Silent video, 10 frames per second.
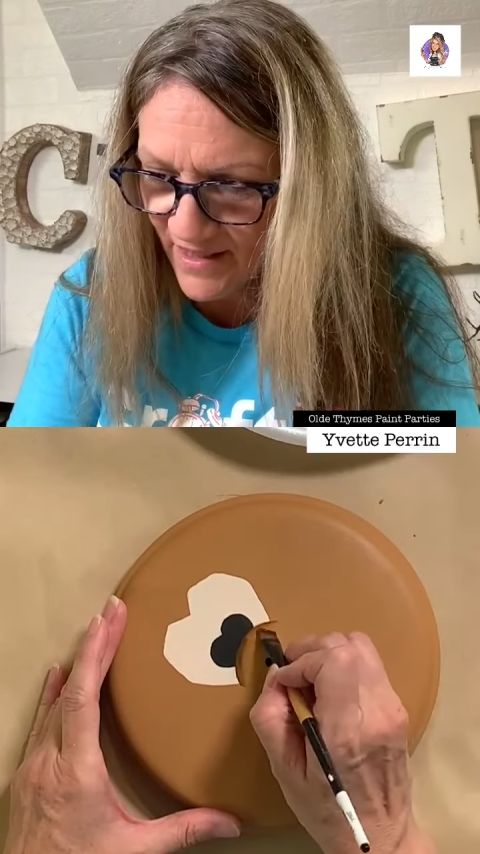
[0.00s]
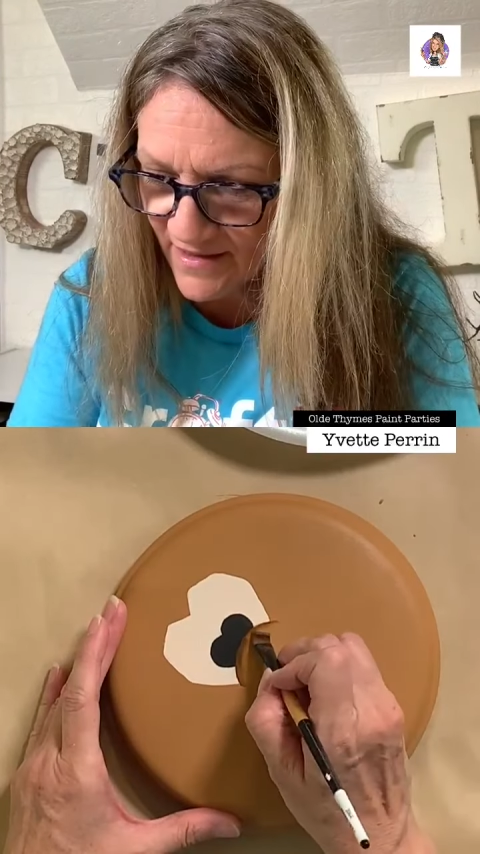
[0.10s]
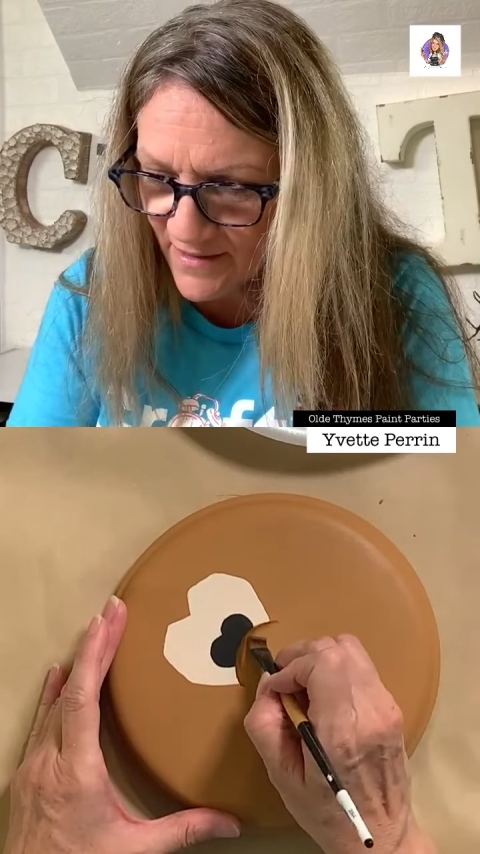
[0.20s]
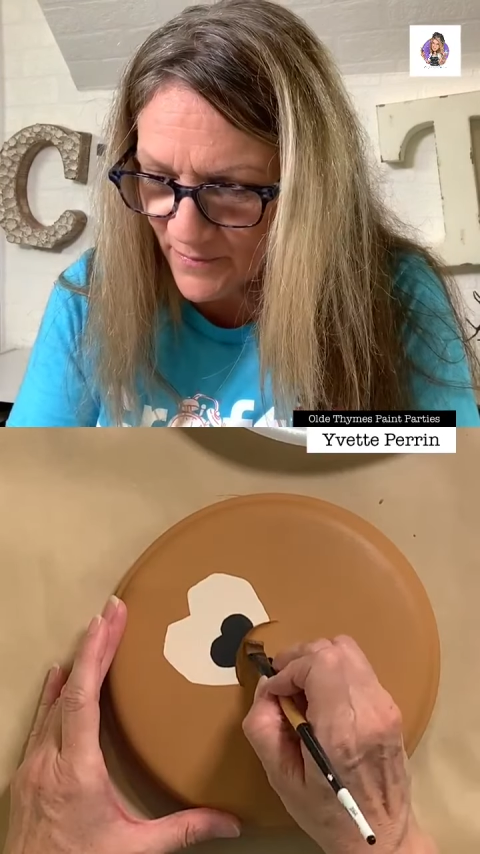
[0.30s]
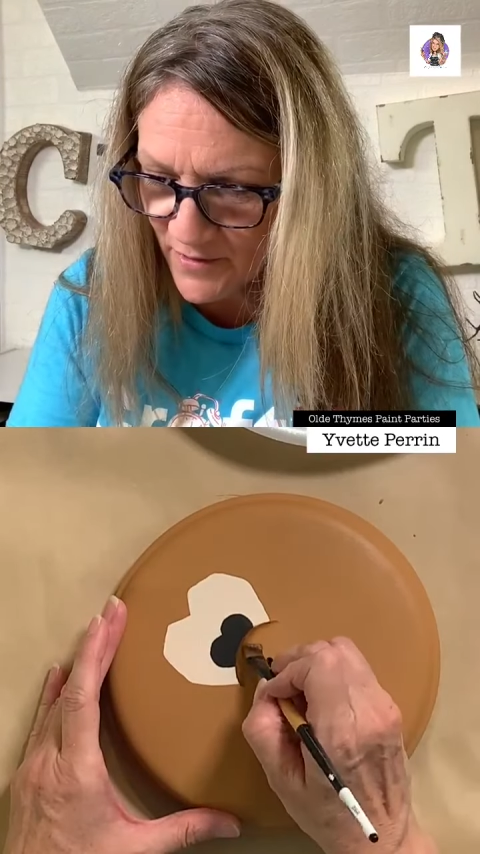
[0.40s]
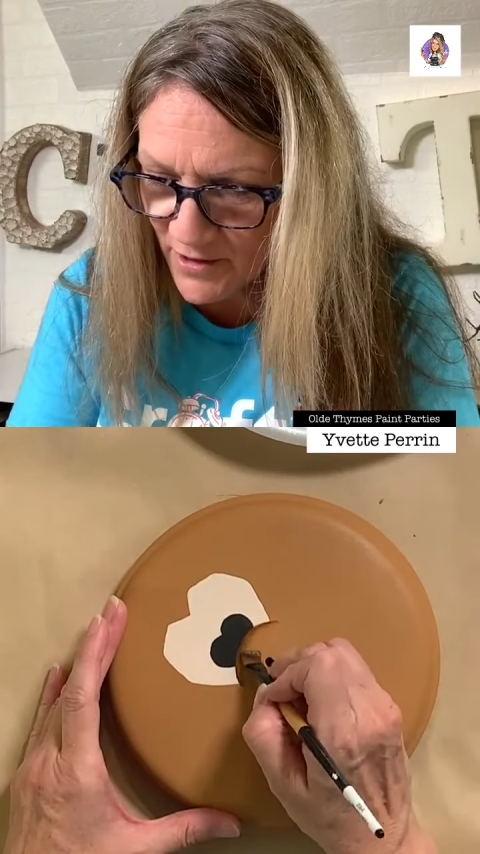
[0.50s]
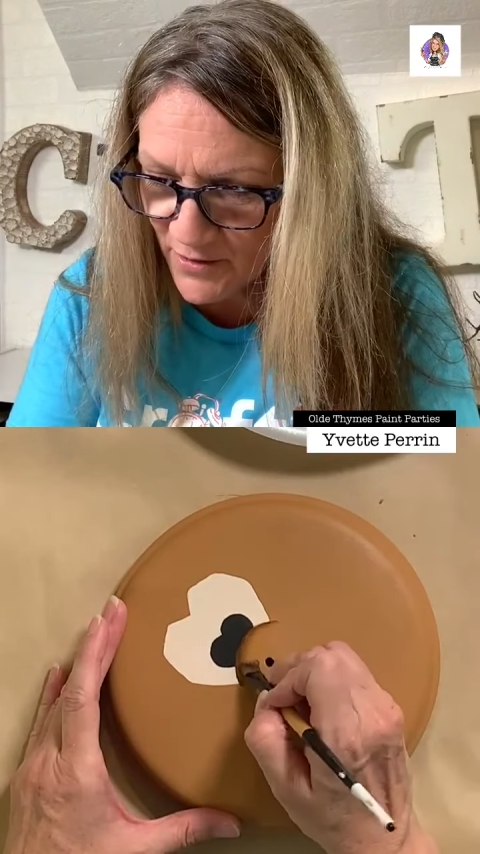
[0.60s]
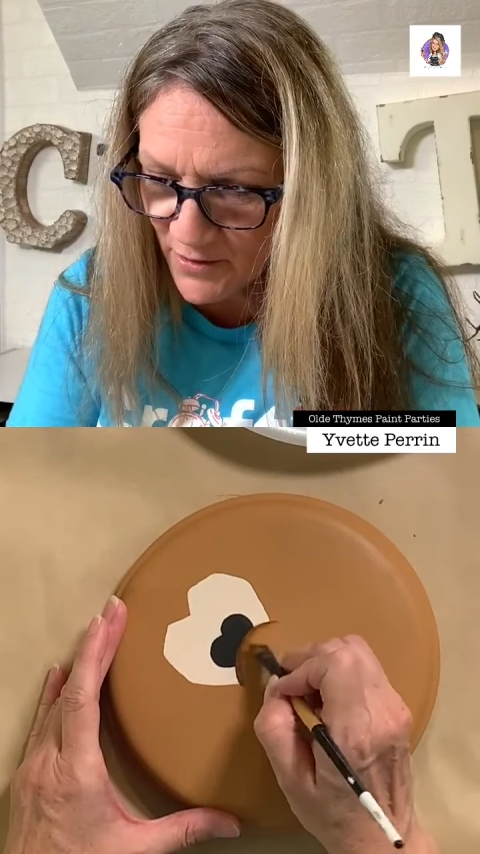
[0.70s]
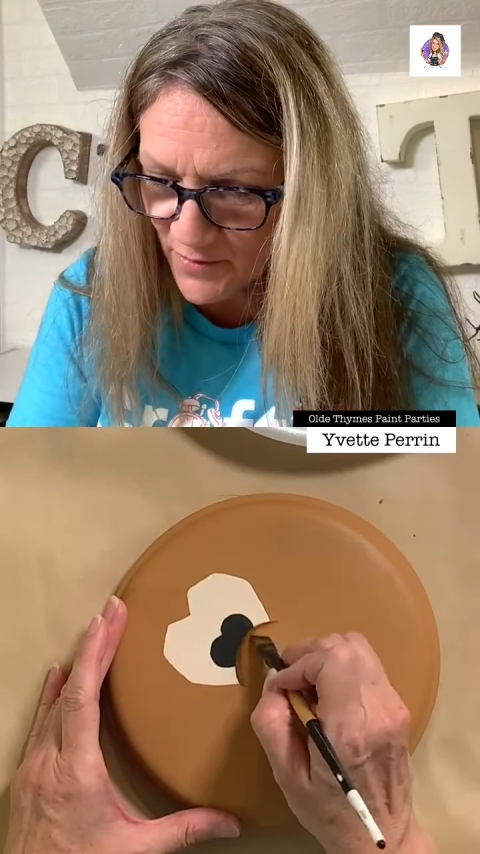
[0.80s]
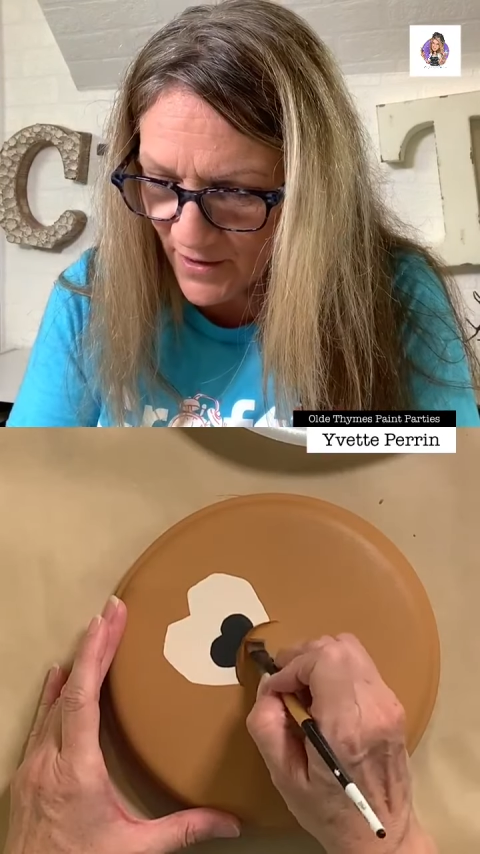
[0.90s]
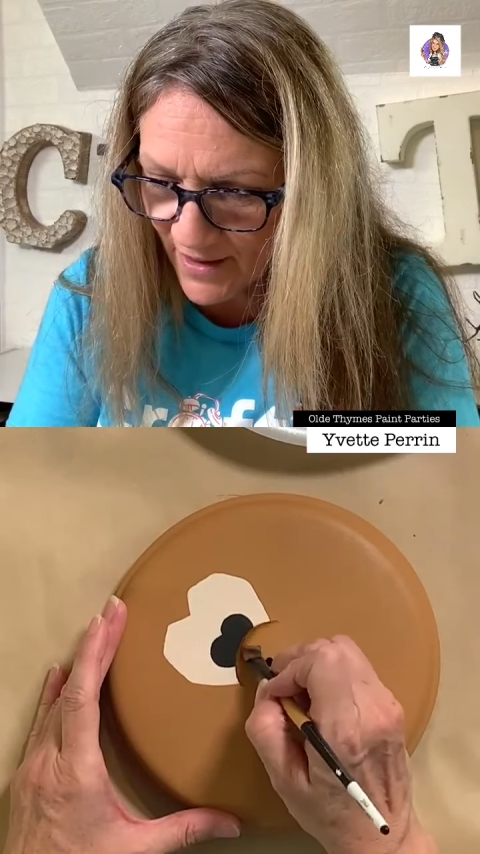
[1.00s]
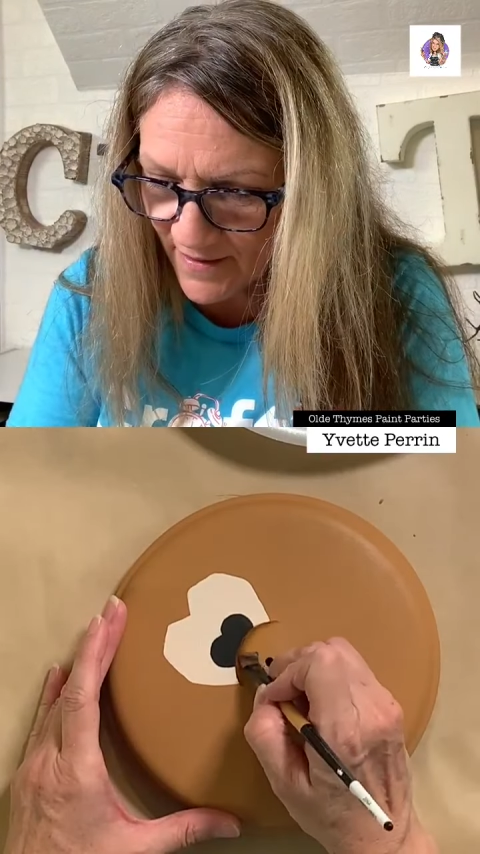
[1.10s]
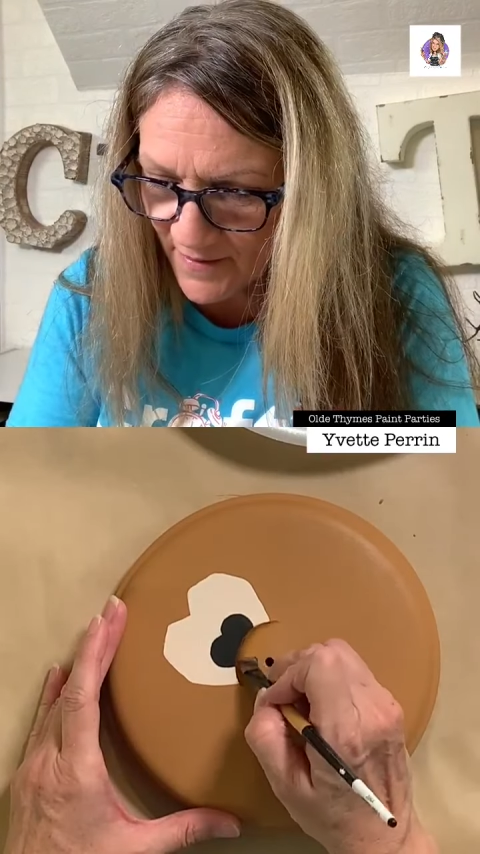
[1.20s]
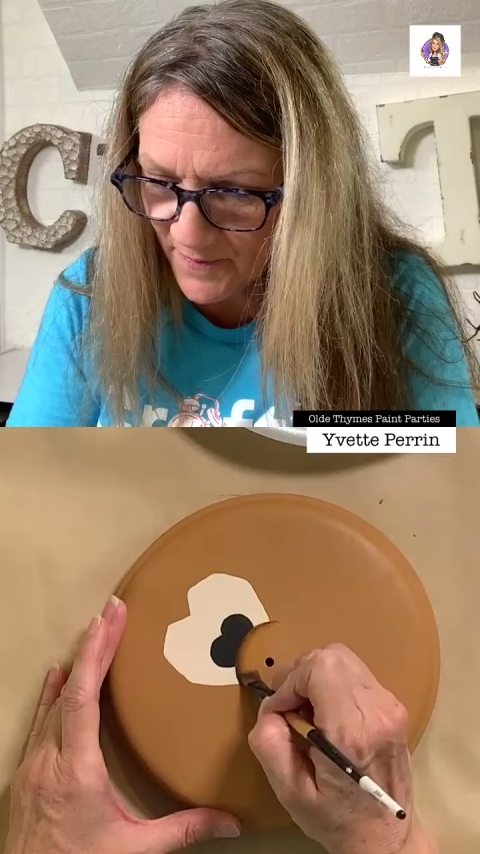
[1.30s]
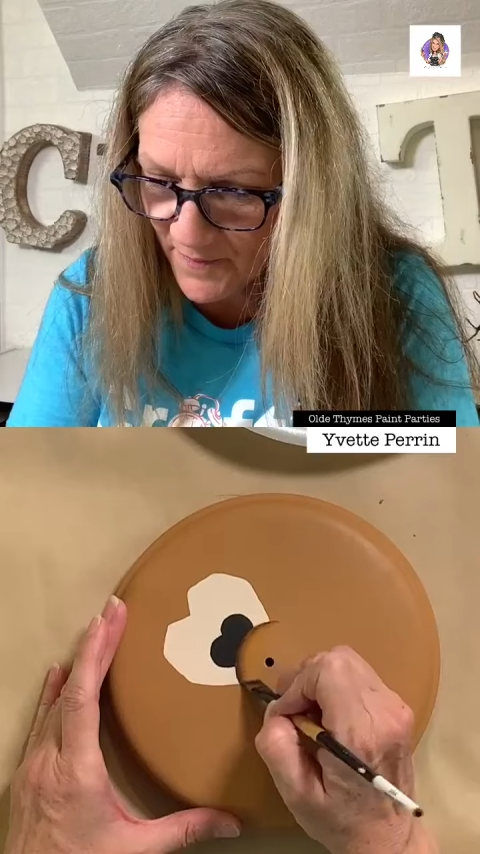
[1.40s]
It's a gingerbread.